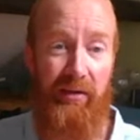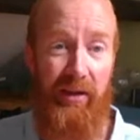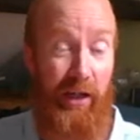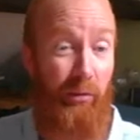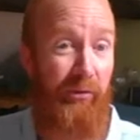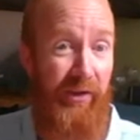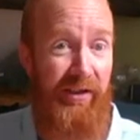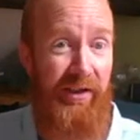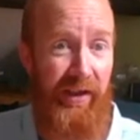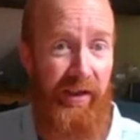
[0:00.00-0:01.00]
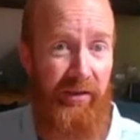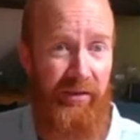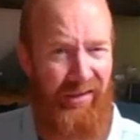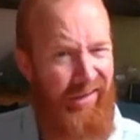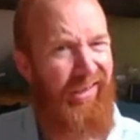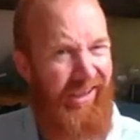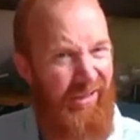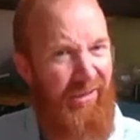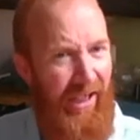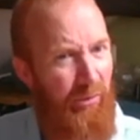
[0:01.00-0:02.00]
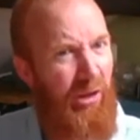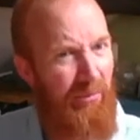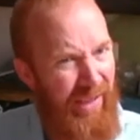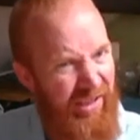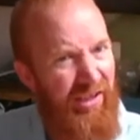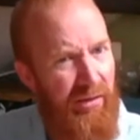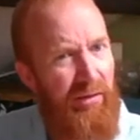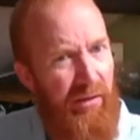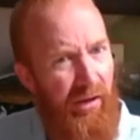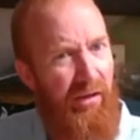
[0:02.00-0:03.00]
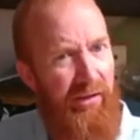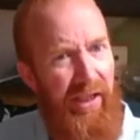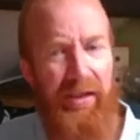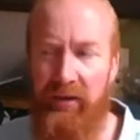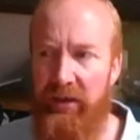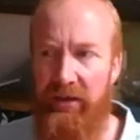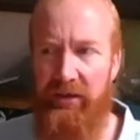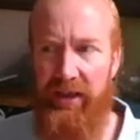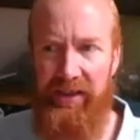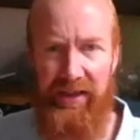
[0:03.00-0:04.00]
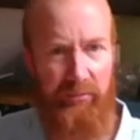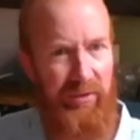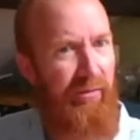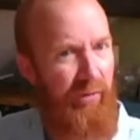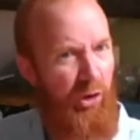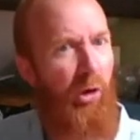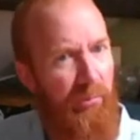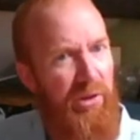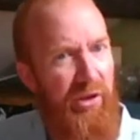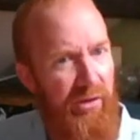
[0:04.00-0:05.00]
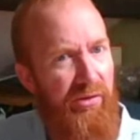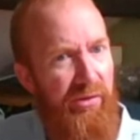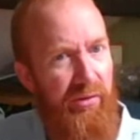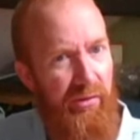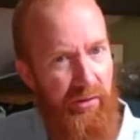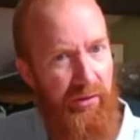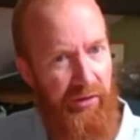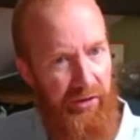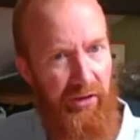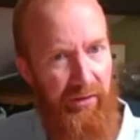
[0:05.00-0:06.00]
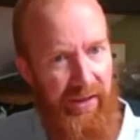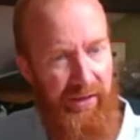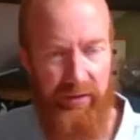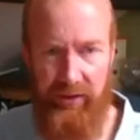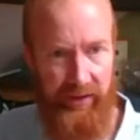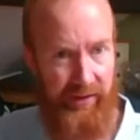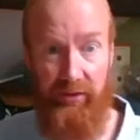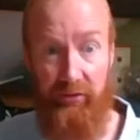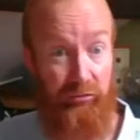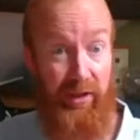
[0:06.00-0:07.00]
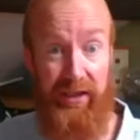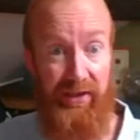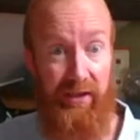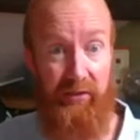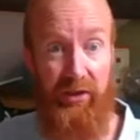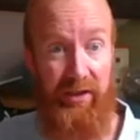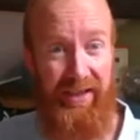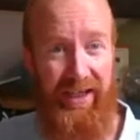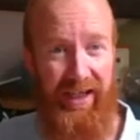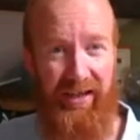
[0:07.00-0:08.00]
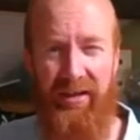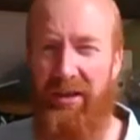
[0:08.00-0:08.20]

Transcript: how authentic they are, like how committed are they? Do they seem to have the competence to do this? Because it's a great sounding idea.